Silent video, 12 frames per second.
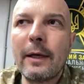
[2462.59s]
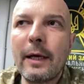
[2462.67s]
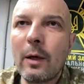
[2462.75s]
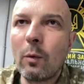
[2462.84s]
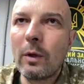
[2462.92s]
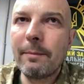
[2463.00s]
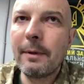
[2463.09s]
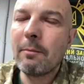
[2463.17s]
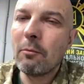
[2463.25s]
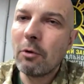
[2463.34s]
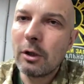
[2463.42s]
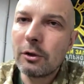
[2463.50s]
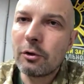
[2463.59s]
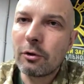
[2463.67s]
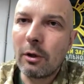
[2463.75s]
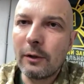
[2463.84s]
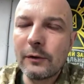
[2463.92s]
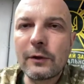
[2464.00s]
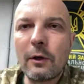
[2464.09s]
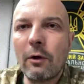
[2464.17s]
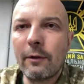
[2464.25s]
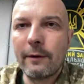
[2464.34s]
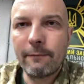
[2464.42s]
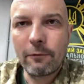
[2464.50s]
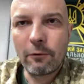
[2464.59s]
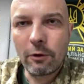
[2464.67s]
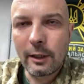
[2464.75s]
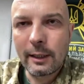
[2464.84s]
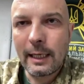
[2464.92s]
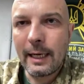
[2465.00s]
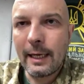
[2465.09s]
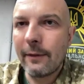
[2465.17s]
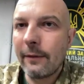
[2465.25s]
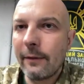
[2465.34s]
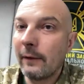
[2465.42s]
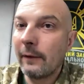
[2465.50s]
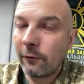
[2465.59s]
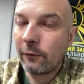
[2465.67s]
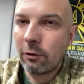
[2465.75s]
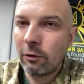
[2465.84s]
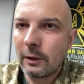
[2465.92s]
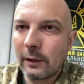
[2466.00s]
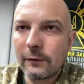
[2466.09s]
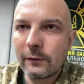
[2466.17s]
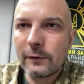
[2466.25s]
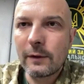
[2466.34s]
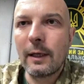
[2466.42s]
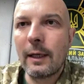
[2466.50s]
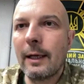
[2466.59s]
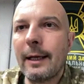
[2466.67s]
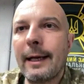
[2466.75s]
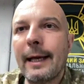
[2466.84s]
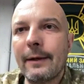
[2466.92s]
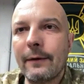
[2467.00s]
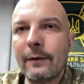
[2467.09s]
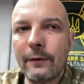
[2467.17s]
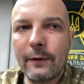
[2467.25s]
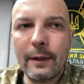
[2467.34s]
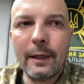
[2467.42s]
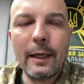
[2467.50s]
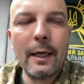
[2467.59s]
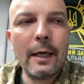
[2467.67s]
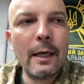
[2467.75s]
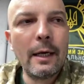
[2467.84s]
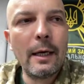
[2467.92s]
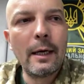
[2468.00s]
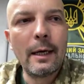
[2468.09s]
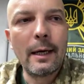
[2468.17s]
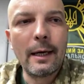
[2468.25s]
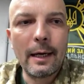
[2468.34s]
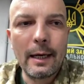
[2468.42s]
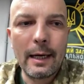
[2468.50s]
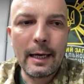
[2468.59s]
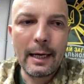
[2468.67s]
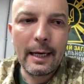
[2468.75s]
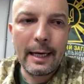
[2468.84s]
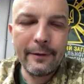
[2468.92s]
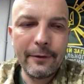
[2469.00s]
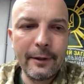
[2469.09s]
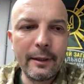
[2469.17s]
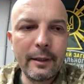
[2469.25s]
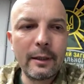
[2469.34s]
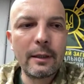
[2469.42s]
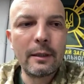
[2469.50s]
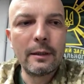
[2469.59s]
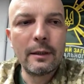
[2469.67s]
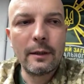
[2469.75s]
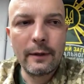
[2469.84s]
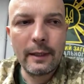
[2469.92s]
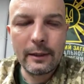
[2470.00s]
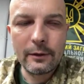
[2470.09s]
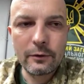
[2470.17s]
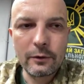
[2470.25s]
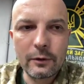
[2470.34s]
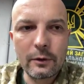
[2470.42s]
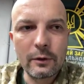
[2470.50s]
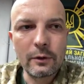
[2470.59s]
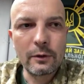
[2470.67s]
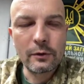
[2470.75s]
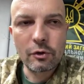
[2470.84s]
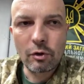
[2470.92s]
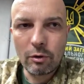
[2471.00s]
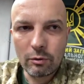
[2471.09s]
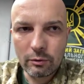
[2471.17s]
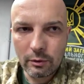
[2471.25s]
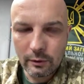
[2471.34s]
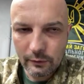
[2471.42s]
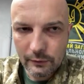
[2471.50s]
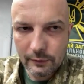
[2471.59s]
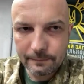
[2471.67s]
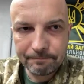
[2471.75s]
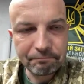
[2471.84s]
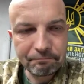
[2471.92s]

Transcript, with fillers: there will be more drones on the front line than soldiers, and I think that soldiers.